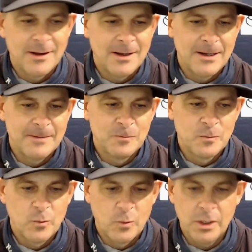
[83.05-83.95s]
Um,
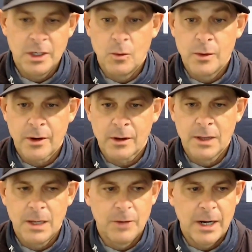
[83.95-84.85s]
you know, with our
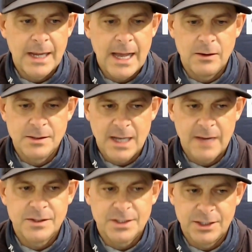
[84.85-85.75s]
club right now is
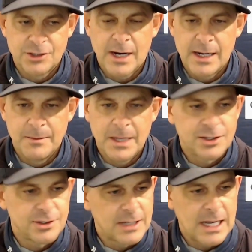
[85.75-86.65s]
obviously trying to make
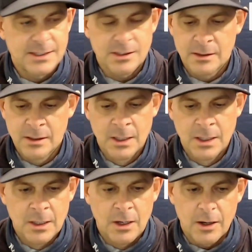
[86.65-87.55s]
sure guys are
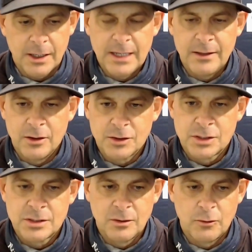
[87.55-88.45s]
are getting
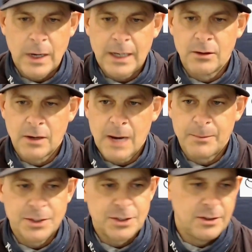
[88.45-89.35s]
those regular
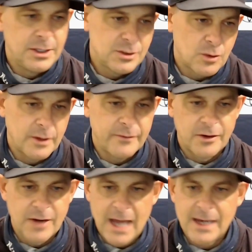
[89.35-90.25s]
opportunities, or if
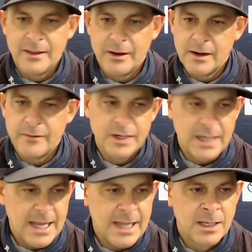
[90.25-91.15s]
they're not in there every
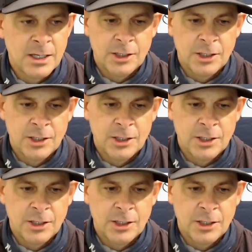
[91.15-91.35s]
day,